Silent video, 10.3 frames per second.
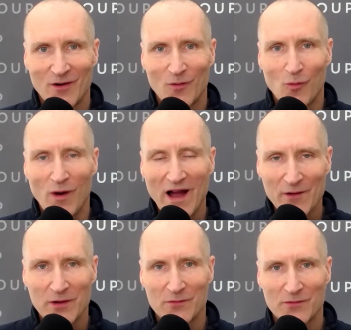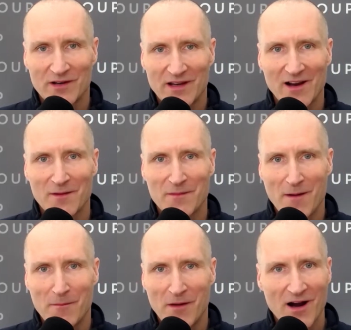why do we care
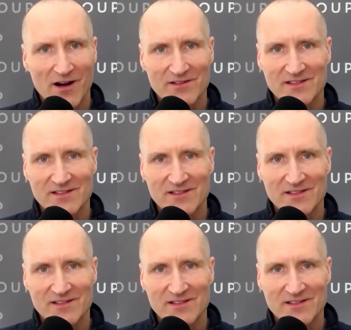about Mars?